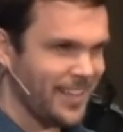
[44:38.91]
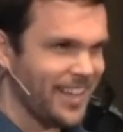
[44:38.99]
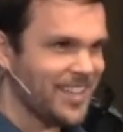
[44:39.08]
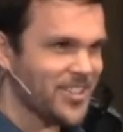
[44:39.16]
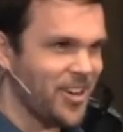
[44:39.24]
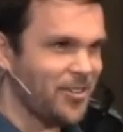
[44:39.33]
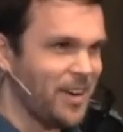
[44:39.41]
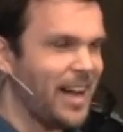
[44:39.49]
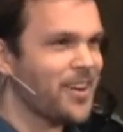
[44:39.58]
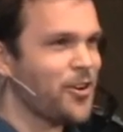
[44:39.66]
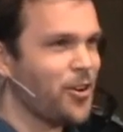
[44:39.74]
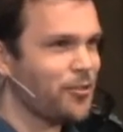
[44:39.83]
So I
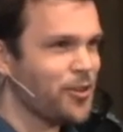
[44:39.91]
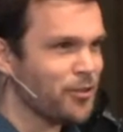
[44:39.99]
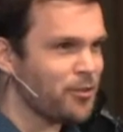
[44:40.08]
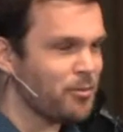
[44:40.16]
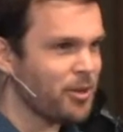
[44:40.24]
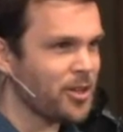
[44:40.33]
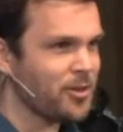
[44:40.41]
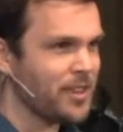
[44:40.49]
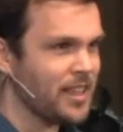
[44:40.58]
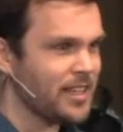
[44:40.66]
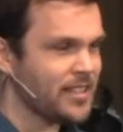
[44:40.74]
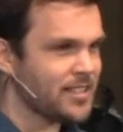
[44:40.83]
don't know if you're familiar with
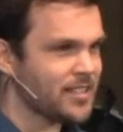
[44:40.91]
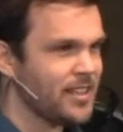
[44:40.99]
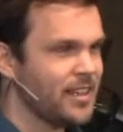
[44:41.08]
this,